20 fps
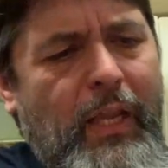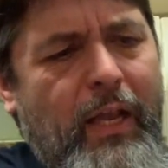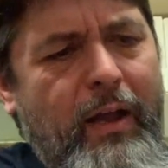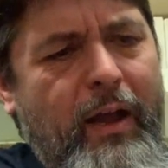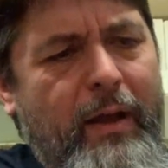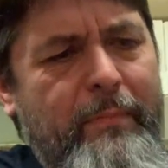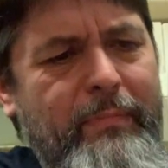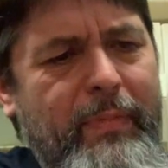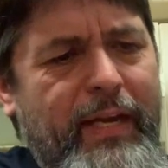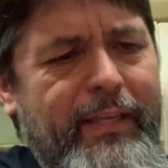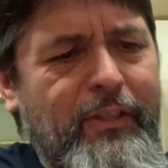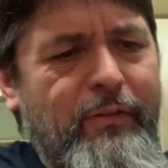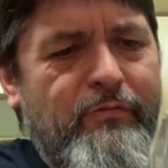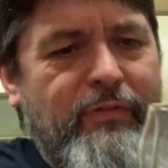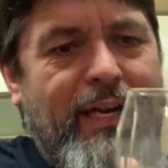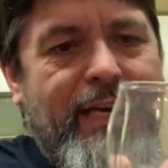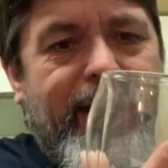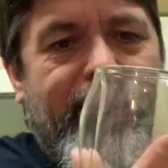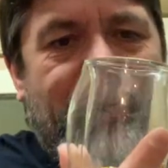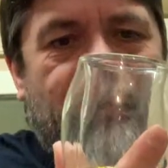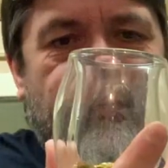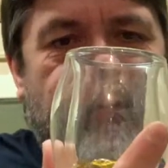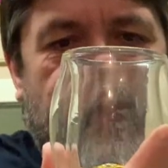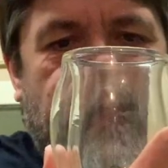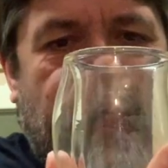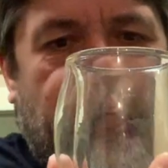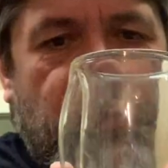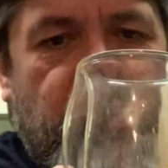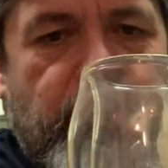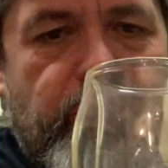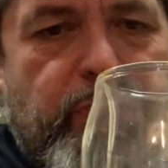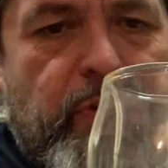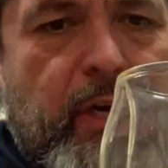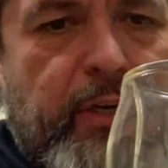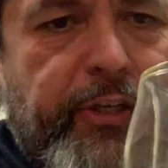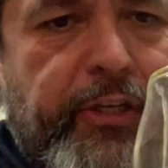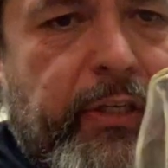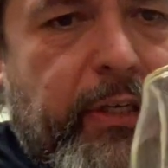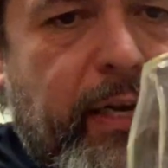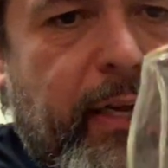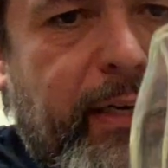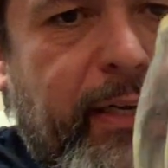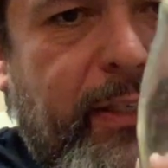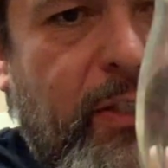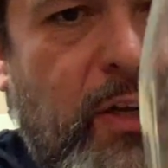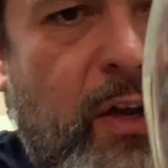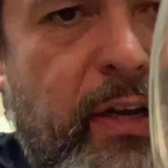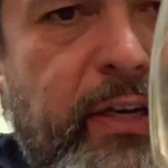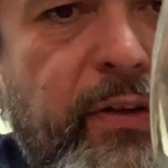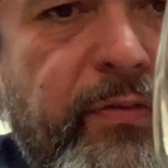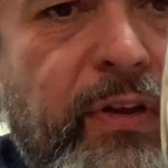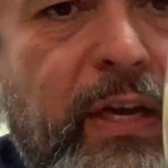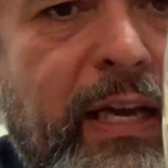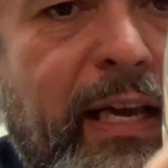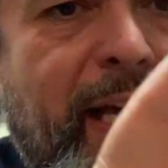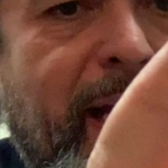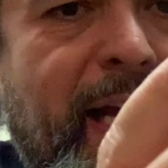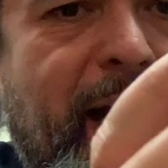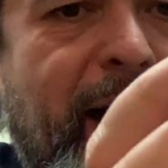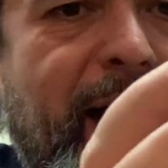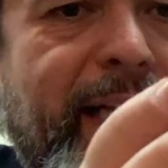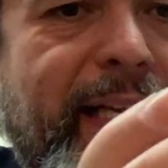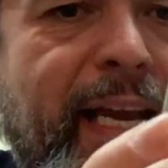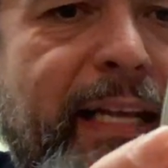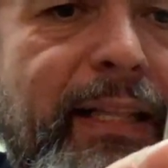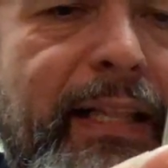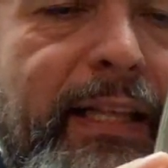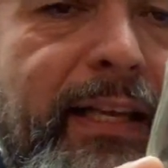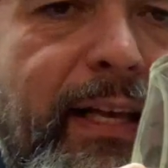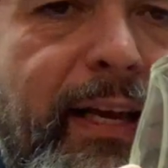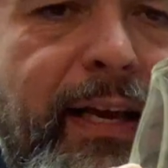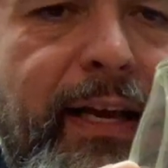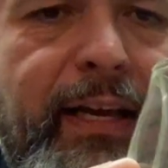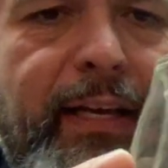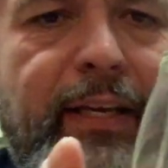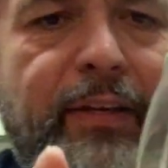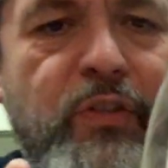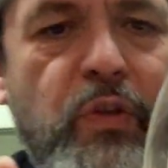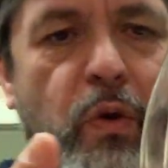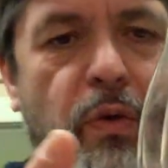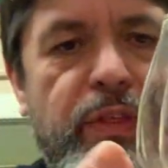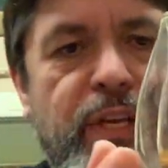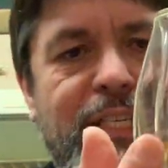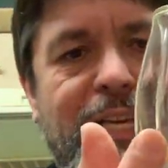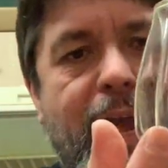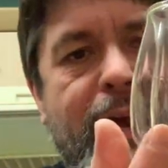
Um, it's a really interesting construction, and it's kind of again, it's got this